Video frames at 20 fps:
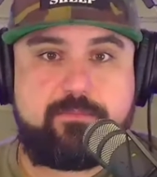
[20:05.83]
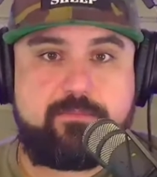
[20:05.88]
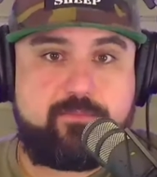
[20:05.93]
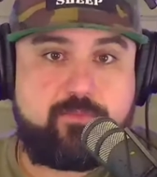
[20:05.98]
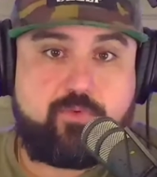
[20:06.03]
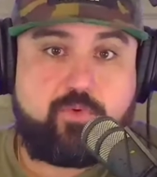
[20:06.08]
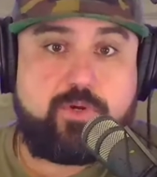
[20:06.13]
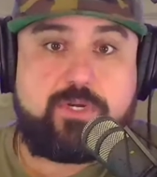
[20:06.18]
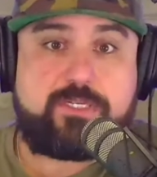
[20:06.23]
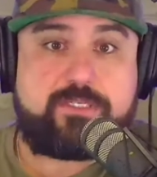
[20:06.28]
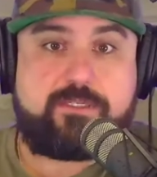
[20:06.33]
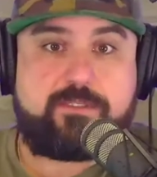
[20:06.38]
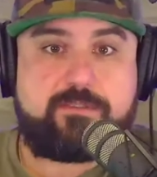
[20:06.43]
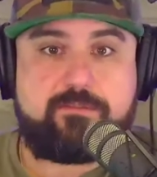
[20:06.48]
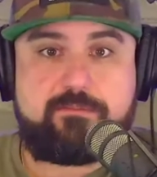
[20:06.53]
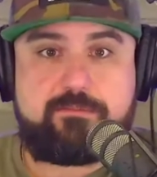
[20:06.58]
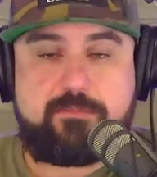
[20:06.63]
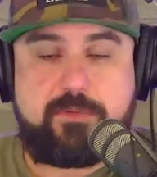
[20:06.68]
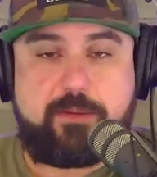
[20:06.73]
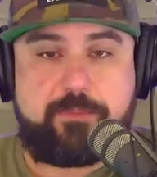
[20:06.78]

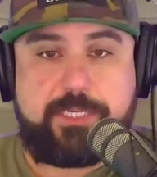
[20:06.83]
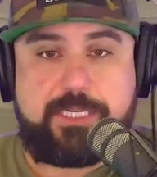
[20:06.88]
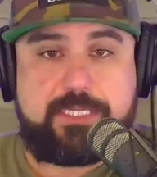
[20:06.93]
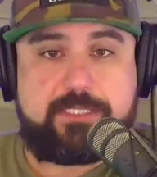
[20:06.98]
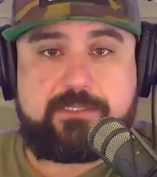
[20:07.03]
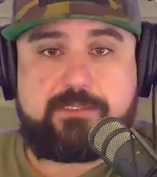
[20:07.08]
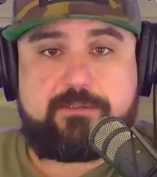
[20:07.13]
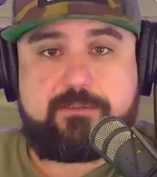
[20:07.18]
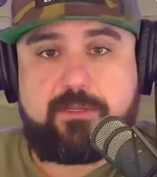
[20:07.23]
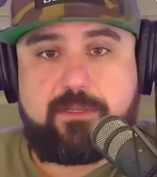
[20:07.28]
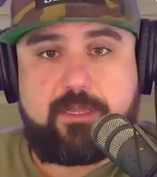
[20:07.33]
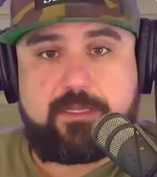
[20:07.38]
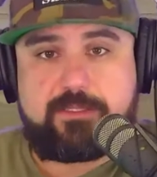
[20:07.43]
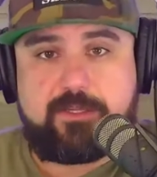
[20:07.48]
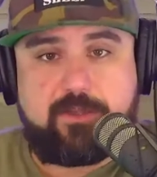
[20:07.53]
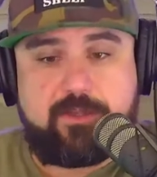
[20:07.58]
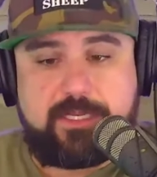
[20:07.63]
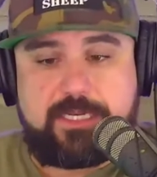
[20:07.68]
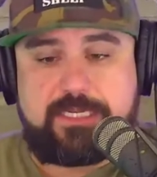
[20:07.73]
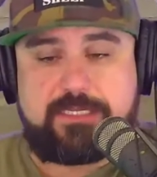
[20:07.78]
criticism. I mean, that's
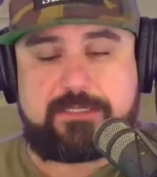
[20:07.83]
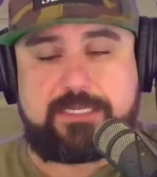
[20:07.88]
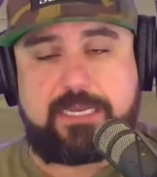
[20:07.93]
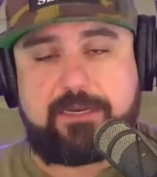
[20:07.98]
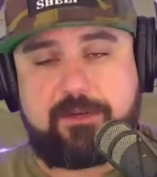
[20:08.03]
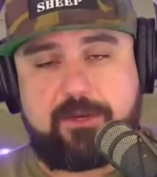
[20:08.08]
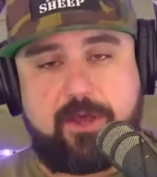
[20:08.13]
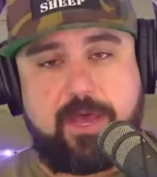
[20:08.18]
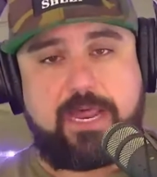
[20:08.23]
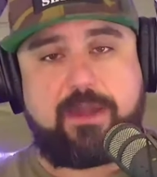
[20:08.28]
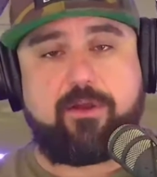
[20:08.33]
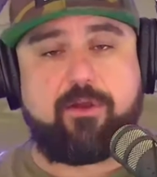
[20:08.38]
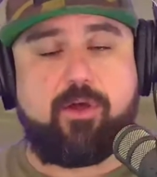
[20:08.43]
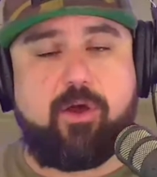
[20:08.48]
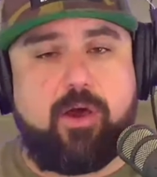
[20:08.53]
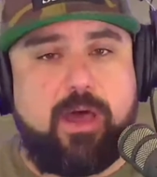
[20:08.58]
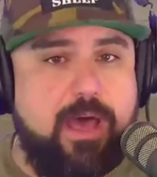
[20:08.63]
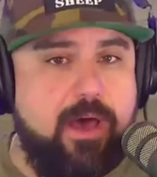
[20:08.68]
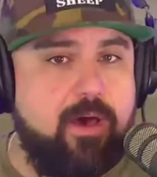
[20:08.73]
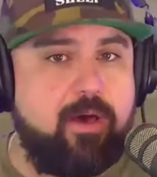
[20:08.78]
all it is. I don't know
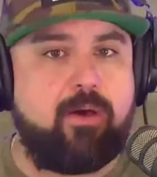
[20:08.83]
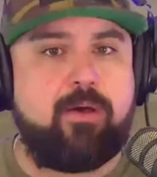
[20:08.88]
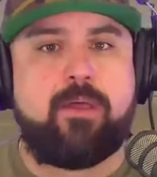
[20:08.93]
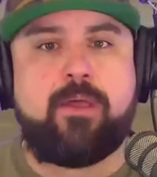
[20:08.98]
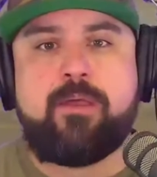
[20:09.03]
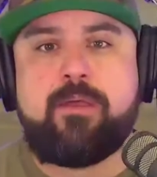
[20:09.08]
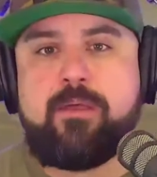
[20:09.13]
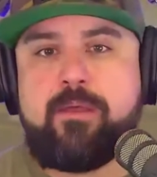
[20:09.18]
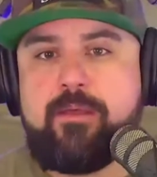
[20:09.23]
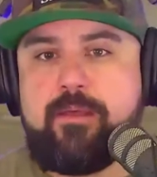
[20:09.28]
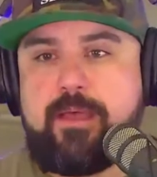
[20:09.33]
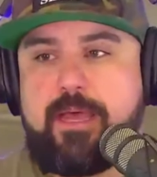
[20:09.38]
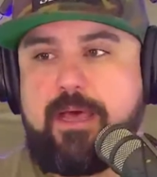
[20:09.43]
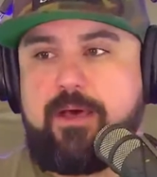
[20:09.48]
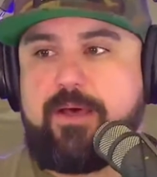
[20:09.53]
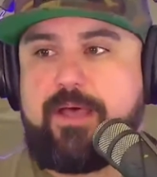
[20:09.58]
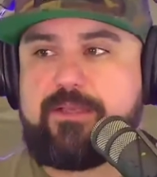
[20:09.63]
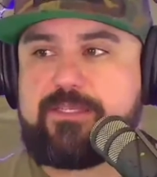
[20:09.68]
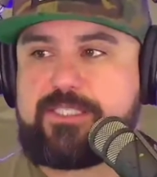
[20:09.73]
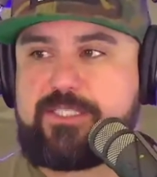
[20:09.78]
how
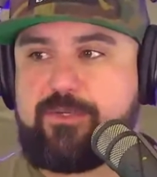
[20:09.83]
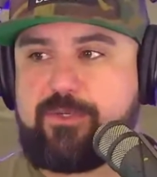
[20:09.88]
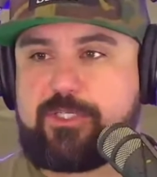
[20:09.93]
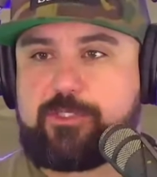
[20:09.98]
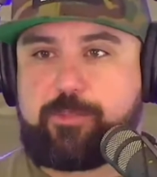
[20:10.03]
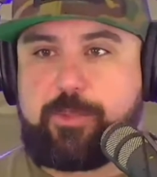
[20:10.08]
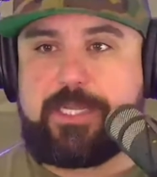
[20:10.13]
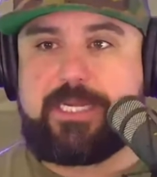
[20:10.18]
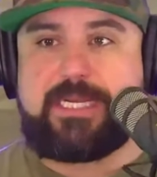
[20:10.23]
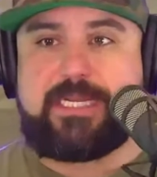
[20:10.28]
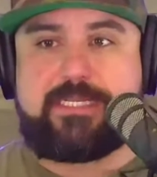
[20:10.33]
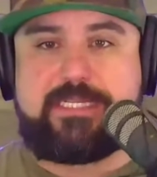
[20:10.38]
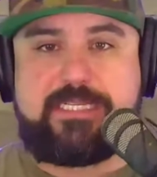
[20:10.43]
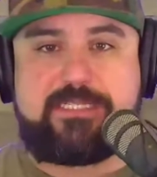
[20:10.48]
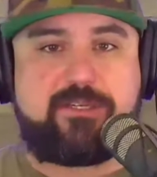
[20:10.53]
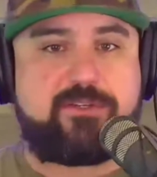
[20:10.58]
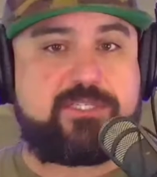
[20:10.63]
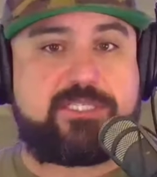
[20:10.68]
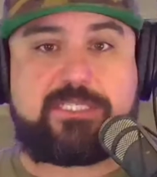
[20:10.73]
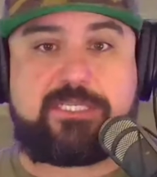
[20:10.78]
else to explain it.
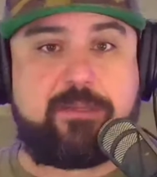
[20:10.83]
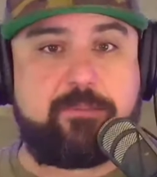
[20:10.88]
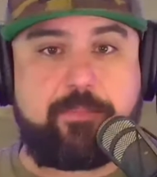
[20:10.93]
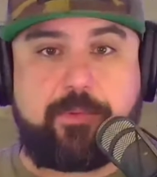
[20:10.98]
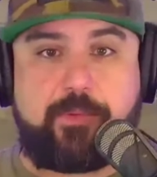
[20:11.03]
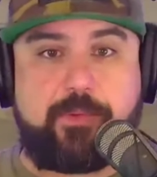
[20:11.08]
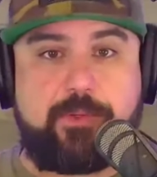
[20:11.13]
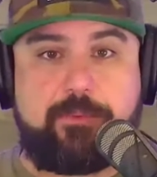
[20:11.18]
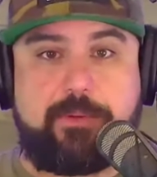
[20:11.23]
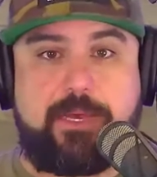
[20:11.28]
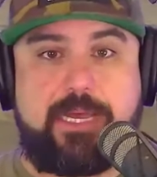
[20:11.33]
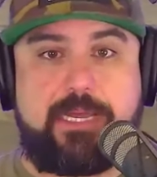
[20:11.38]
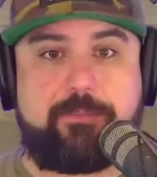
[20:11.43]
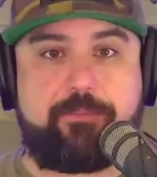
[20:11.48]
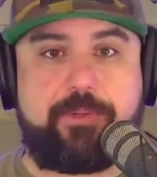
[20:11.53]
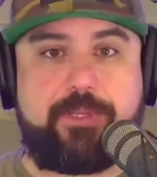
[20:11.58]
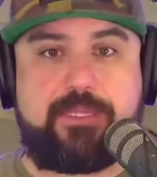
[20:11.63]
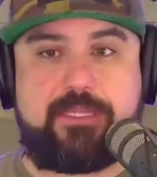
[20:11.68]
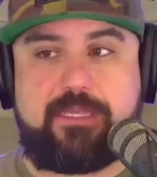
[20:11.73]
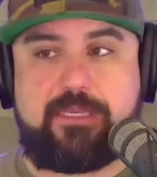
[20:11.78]
These are simple in my
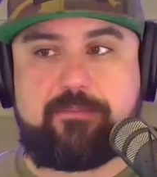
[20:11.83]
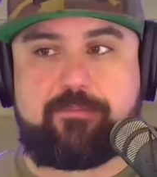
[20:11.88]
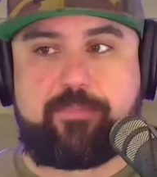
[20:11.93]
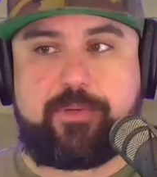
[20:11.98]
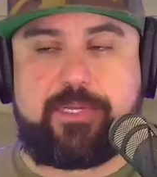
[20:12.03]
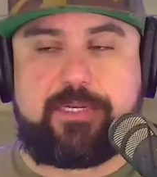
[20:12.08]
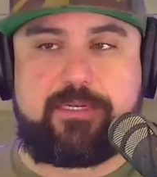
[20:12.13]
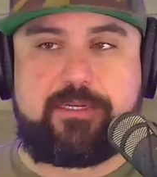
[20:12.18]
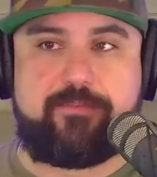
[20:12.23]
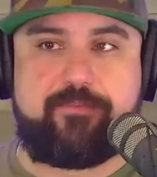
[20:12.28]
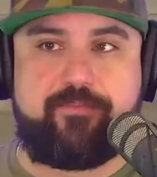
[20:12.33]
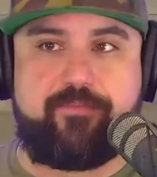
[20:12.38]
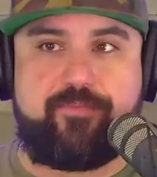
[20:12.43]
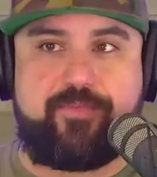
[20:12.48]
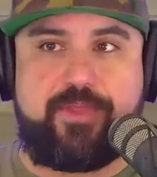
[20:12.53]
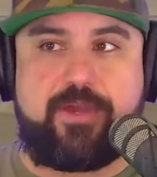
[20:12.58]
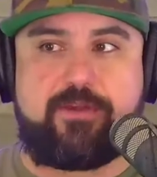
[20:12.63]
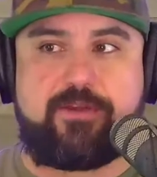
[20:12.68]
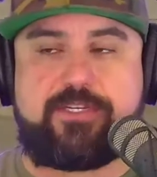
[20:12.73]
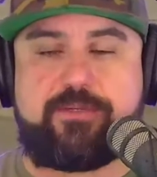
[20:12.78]
opinion, but
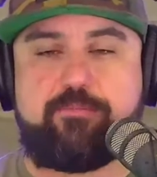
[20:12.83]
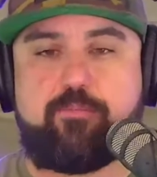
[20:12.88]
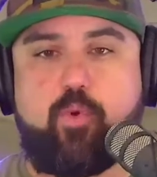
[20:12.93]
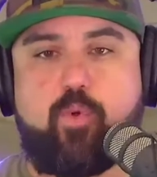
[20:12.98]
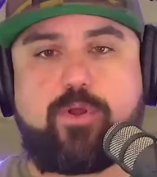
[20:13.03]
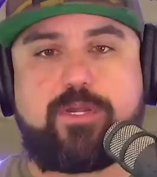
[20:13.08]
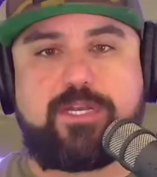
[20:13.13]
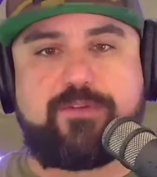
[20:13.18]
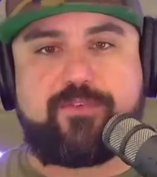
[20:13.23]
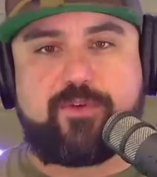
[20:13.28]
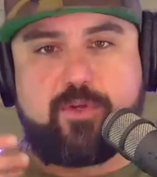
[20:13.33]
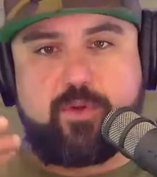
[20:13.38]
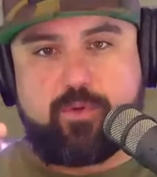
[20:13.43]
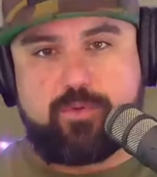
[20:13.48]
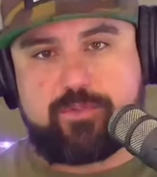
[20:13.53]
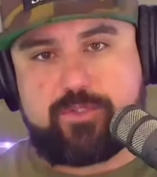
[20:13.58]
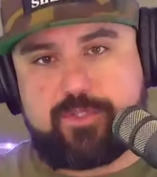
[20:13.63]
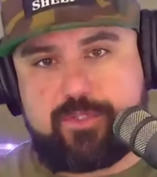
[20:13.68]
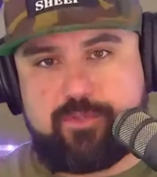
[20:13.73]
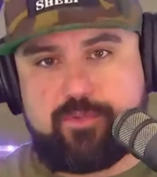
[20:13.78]
they're more
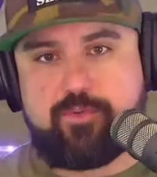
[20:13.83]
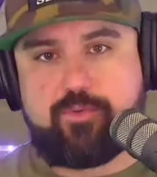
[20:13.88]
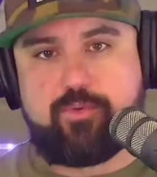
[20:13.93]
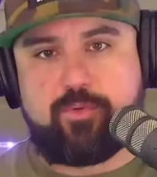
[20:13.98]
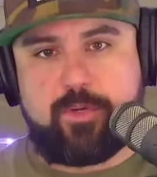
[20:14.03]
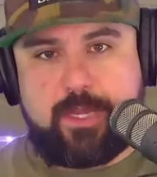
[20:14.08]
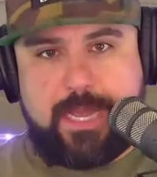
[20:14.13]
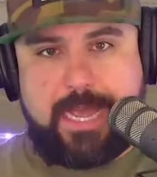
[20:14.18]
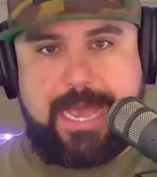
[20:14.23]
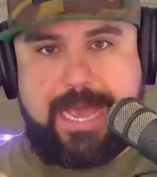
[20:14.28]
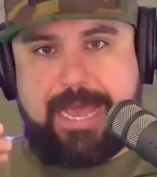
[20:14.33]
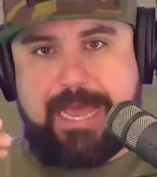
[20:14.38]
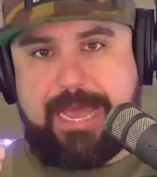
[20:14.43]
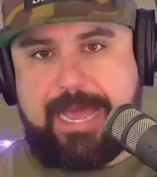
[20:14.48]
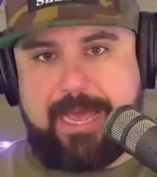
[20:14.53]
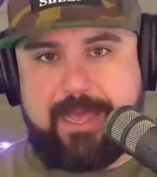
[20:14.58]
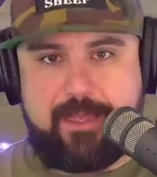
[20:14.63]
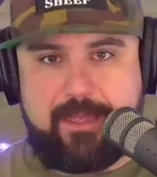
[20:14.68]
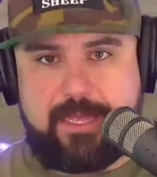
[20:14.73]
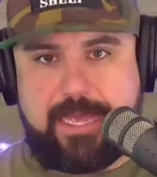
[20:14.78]
difficult to
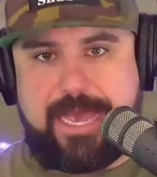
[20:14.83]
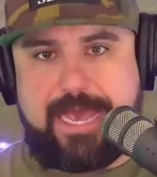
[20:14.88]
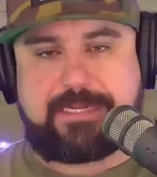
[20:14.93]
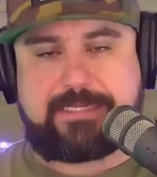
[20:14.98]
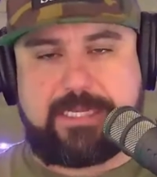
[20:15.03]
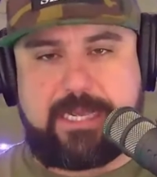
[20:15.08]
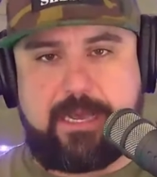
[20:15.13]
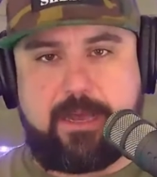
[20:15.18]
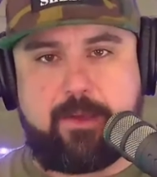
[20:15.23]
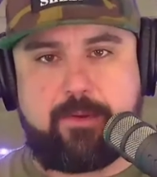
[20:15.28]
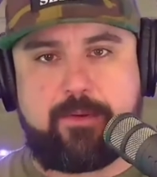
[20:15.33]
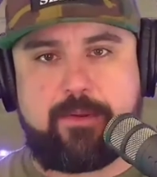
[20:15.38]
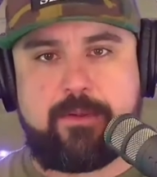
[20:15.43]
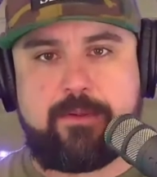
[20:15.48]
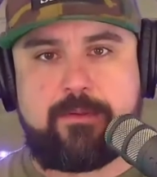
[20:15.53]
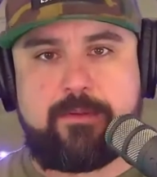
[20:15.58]
act out.